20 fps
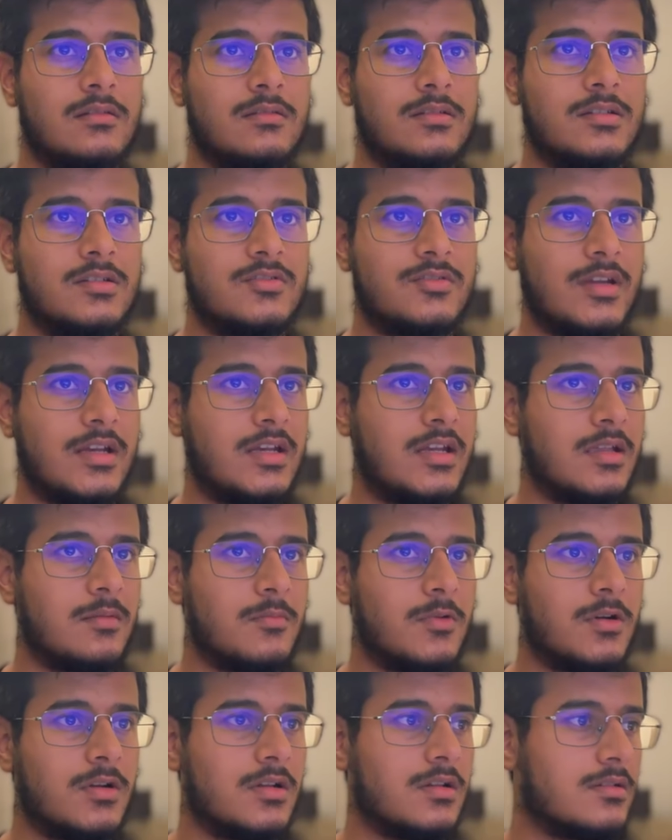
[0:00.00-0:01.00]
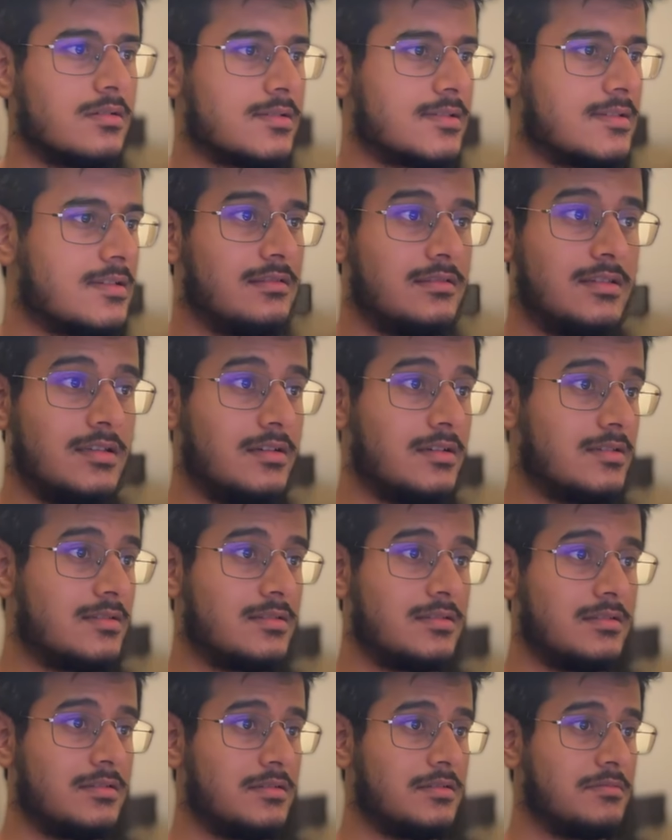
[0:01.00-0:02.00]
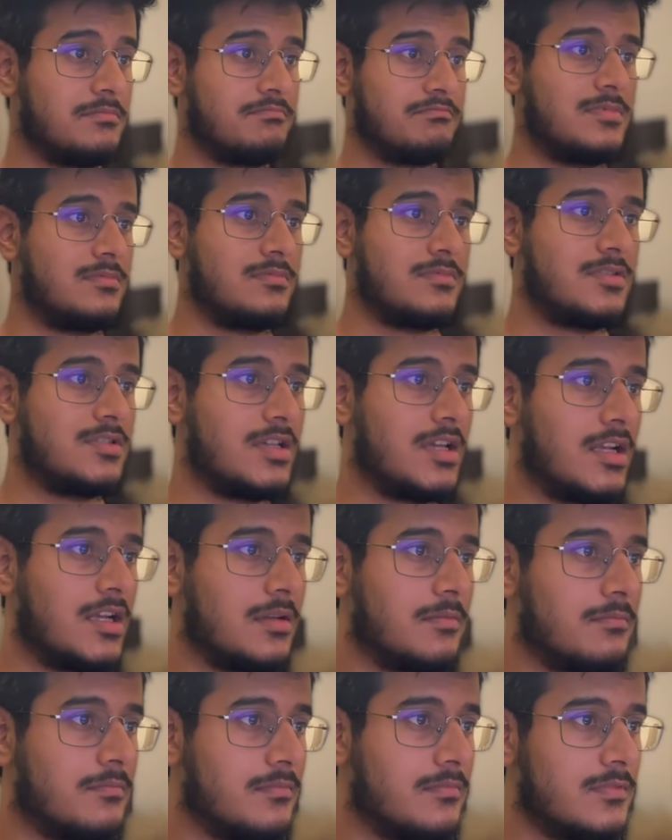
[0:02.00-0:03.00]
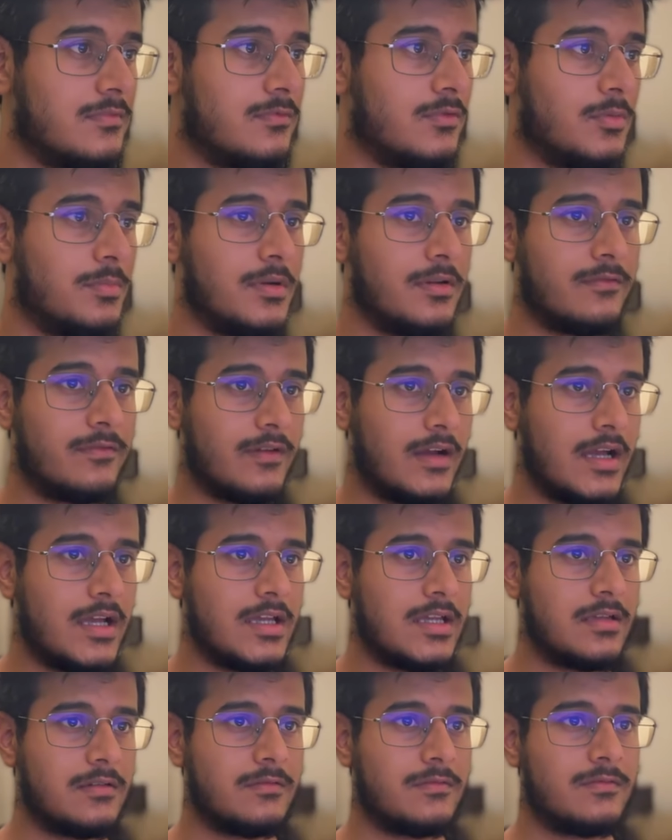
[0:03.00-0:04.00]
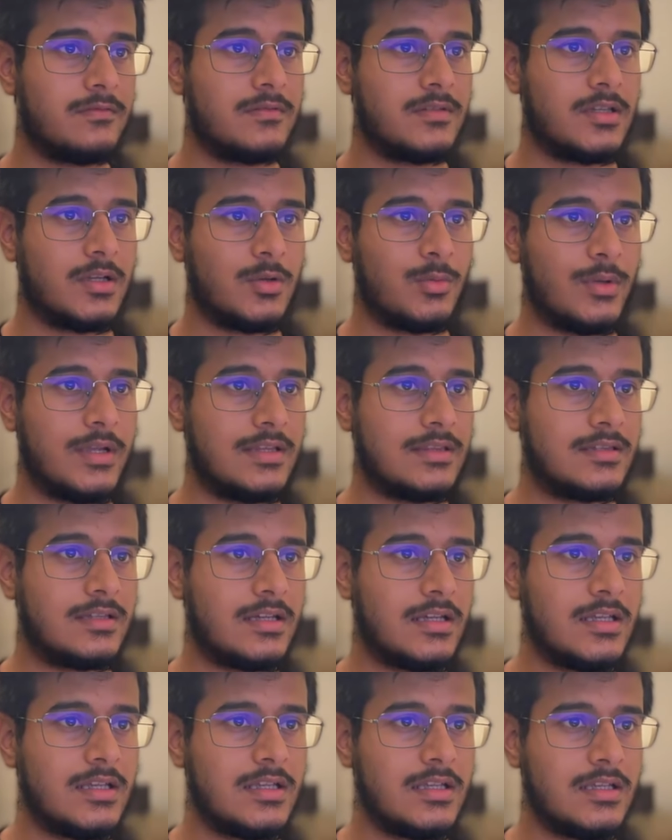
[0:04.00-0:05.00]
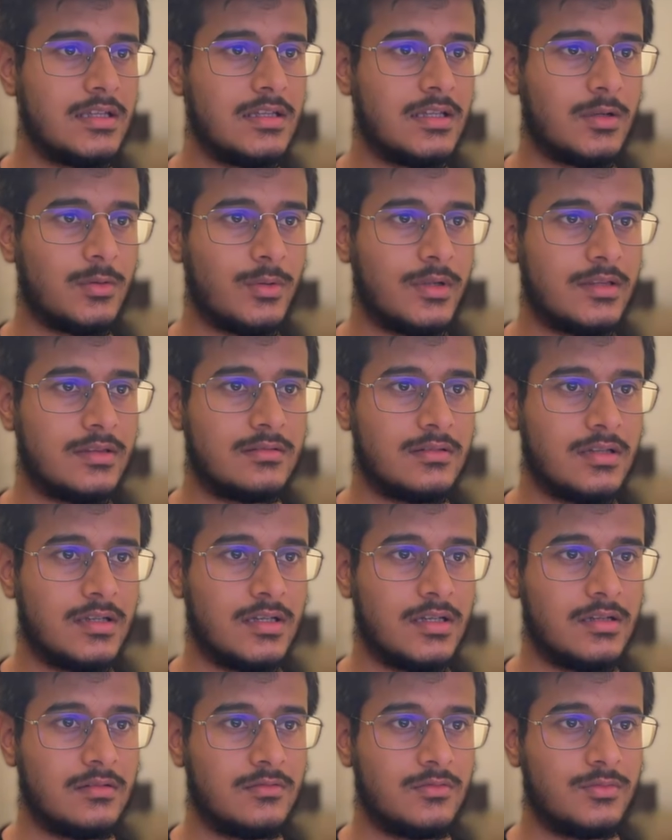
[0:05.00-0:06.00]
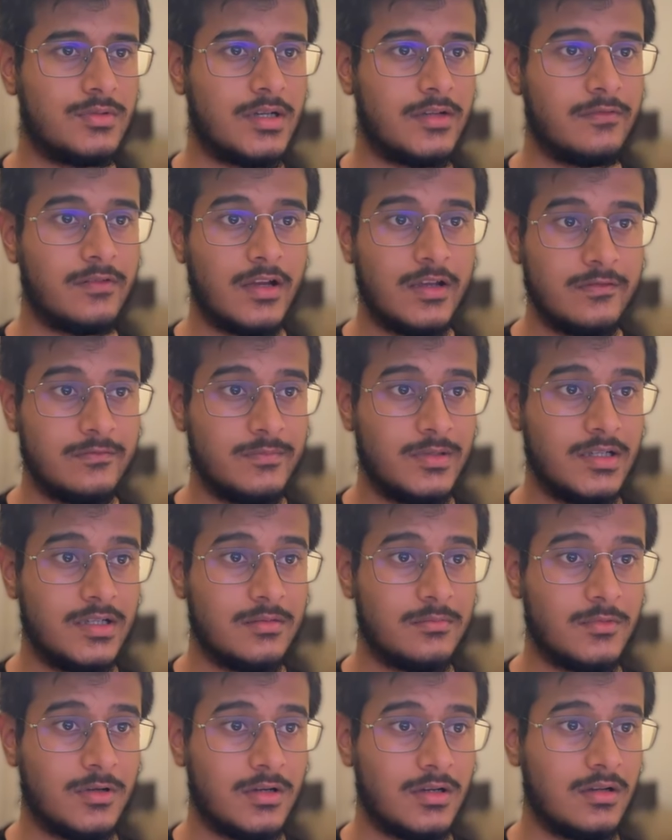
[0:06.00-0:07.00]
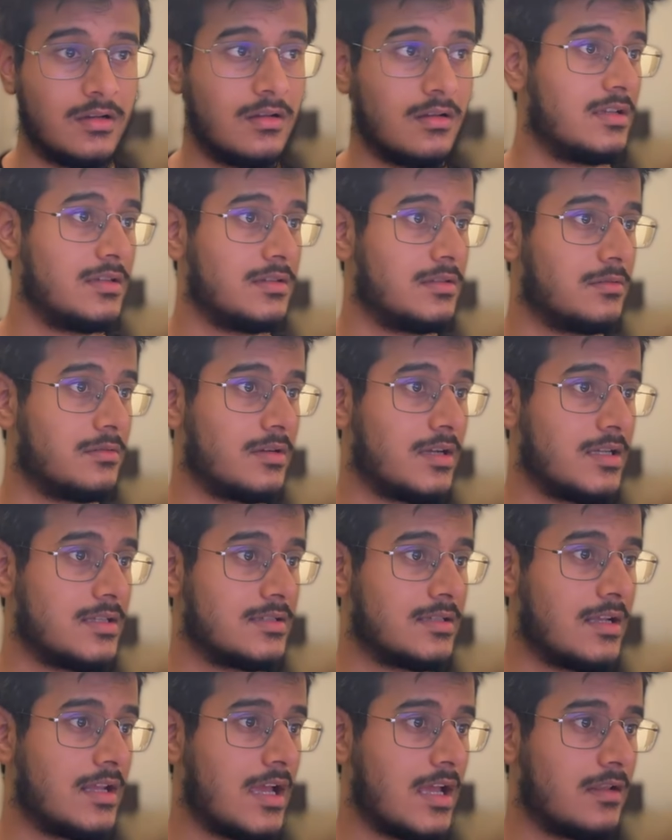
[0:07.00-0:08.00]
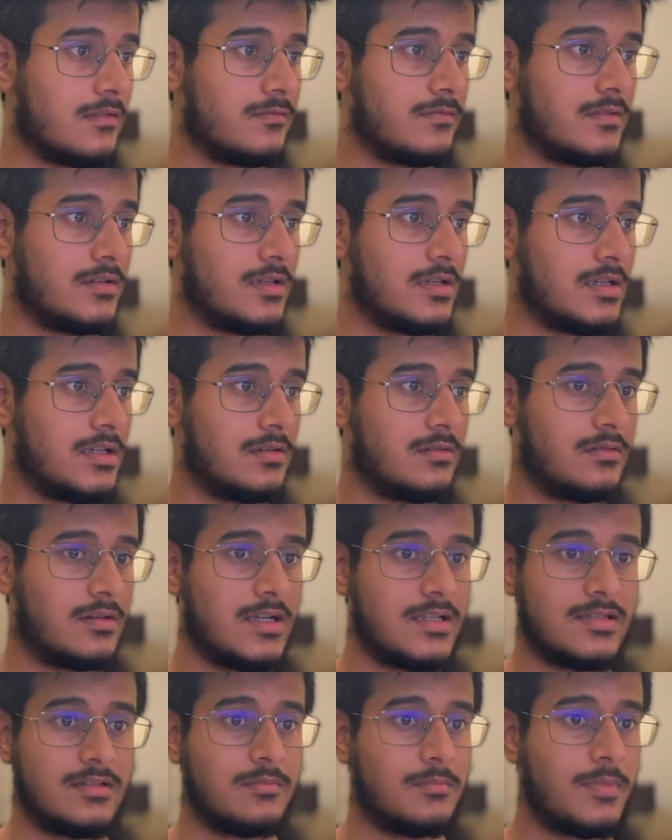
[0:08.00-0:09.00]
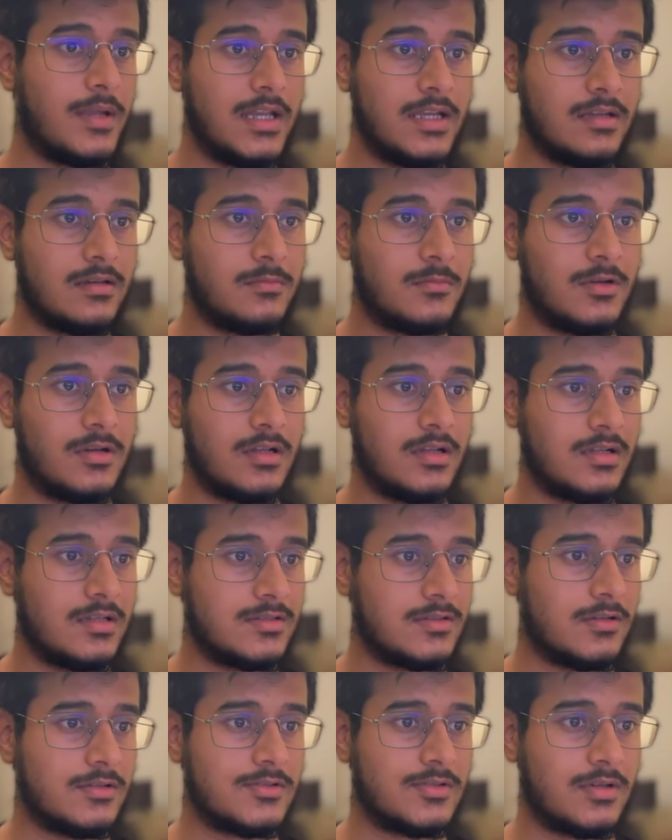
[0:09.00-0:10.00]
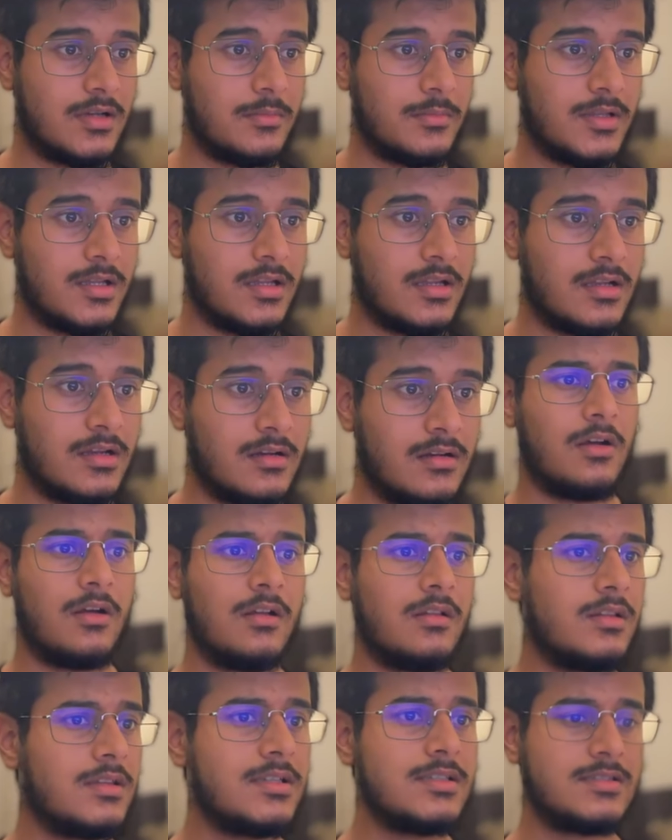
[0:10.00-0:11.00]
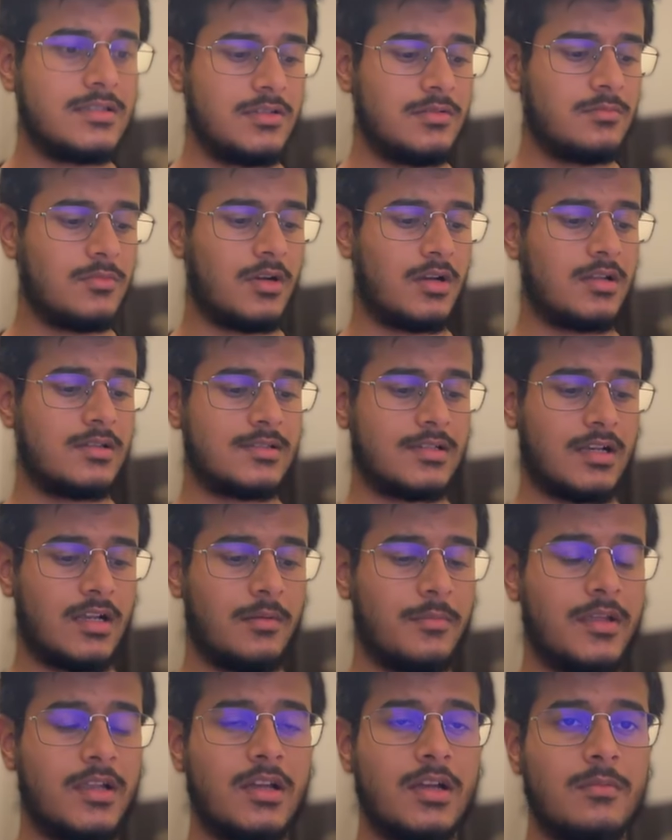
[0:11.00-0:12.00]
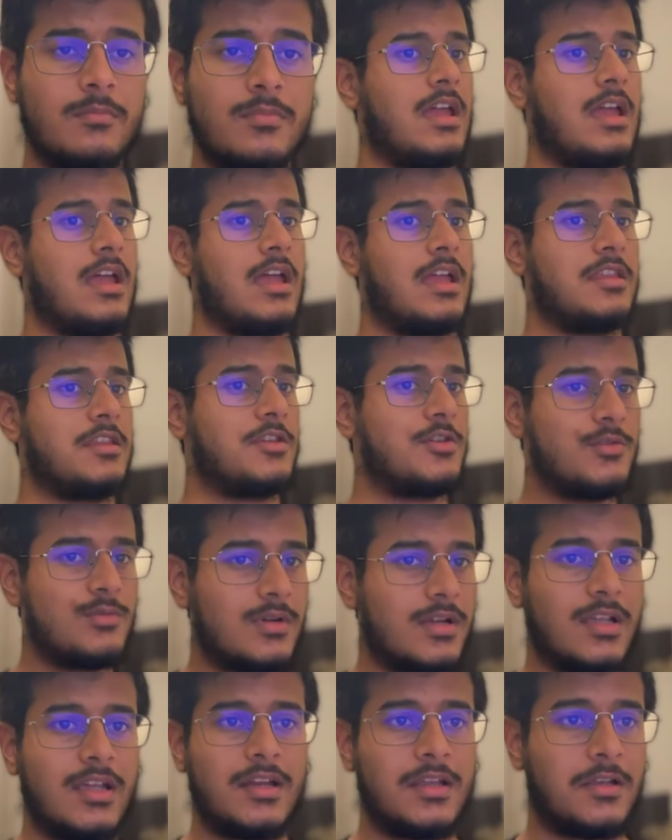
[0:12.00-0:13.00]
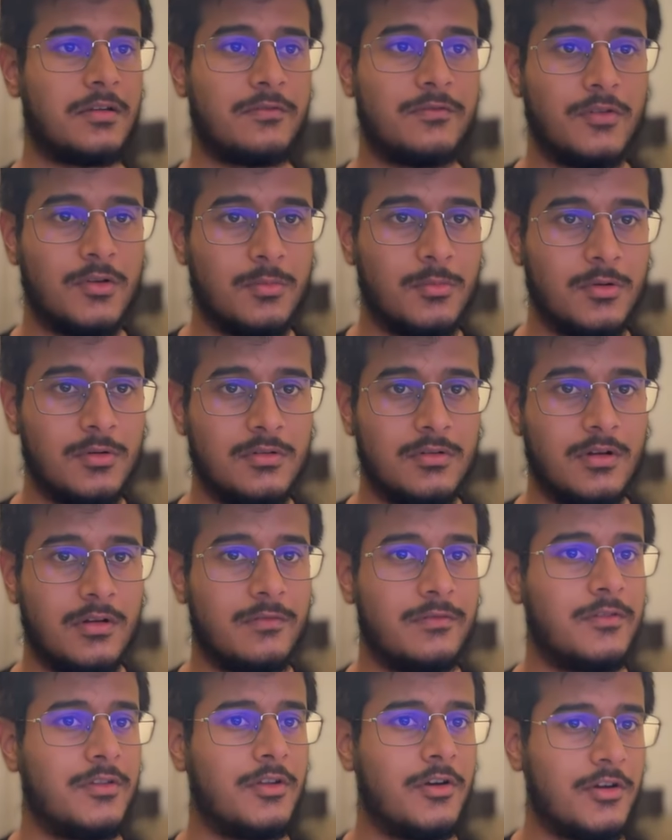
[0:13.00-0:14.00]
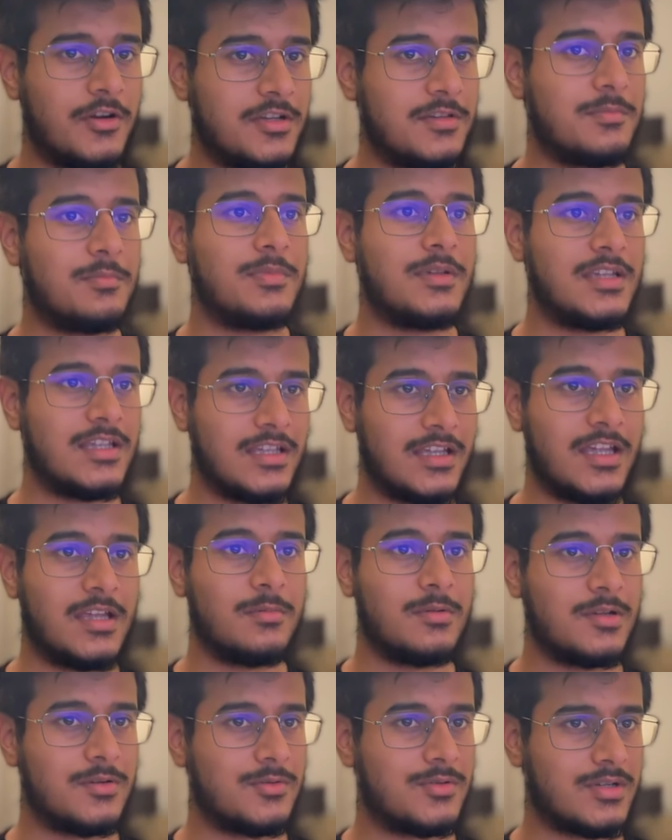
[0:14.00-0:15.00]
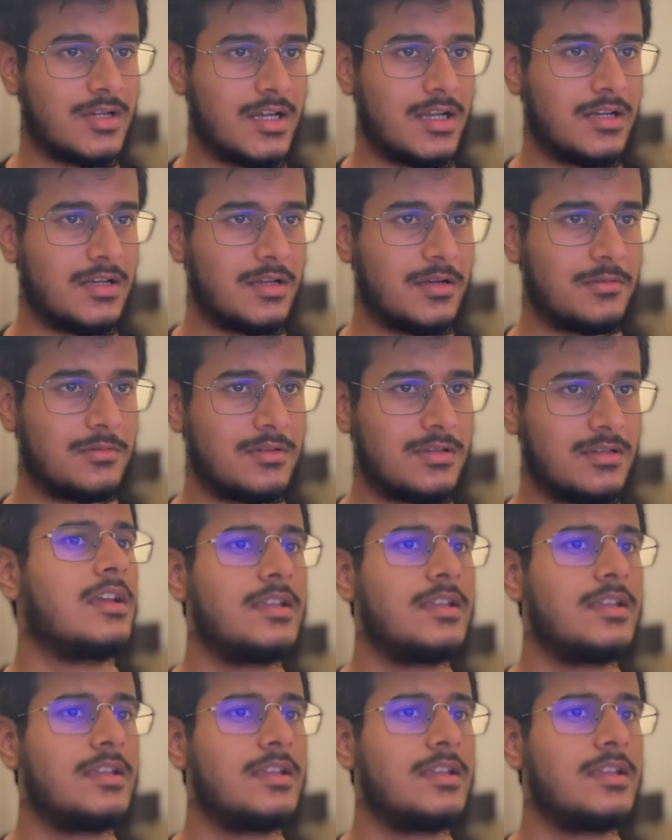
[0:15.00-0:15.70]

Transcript: the trending models. There is the JLM 4.5, the Qwen 3, the Qwen 3 235 billion model, the Horizon Alpha, Horizon Beta model is also coming here. All these new models are coming up, and you are getting a FOMO of not being able to try it out.